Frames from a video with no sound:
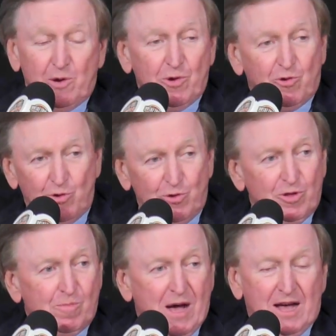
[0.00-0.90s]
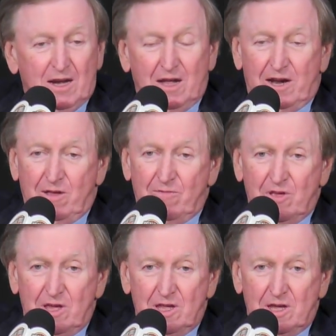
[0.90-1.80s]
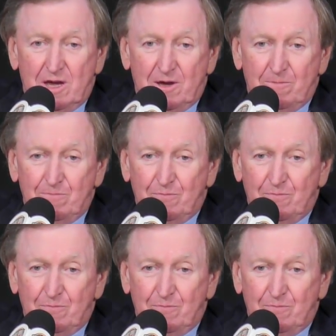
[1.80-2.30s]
recruited by a lot of the